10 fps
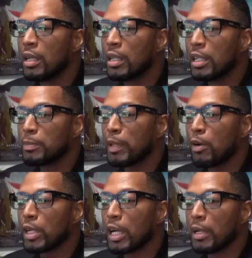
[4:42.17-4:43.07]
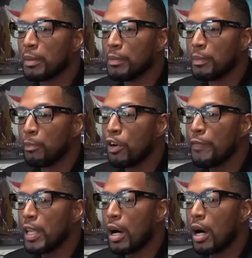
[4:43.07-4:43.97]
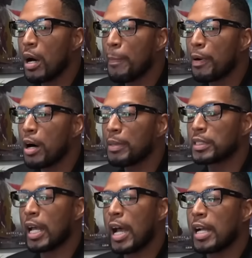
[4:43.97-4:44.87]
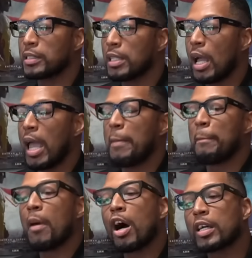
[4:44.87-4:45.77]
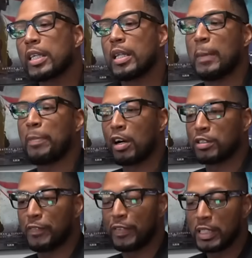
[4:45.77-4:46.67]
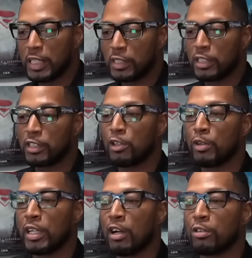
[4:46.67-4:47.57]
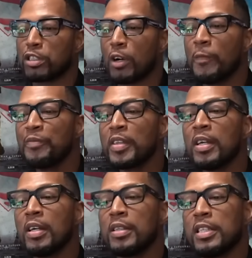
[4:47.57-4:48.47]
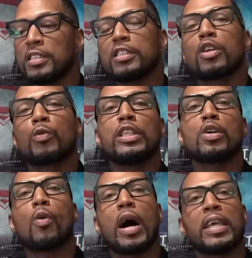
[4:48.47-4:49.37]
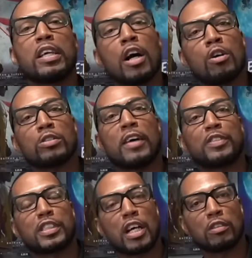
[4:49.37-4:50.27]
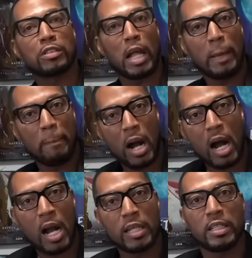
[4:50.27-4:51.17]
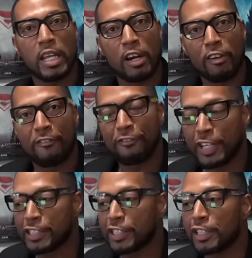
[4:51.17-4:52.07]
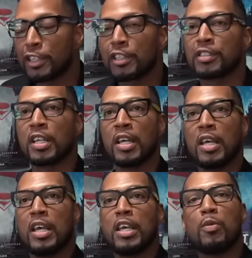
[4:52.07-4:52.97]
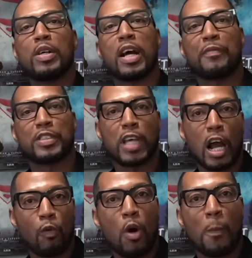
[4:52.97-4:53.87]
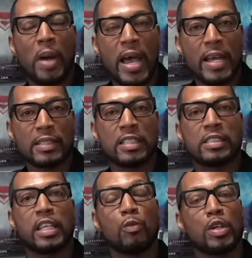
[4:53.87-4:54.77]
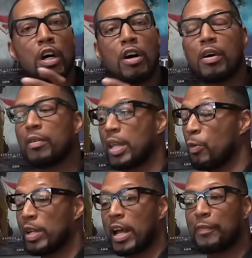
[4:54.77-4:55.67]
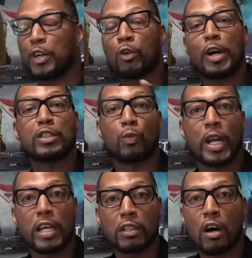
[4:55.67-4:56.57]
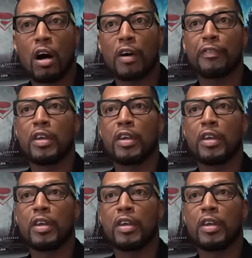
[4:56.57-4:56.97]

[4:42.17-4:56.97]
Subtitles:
Let's blow it up. Movie Hub Pub is actually a marketing person for DC Studios. So this is the reason why he goes after channels like mine and Aaron Fisher's. He went after Tyrone Magnus. He went after Grace Randolph.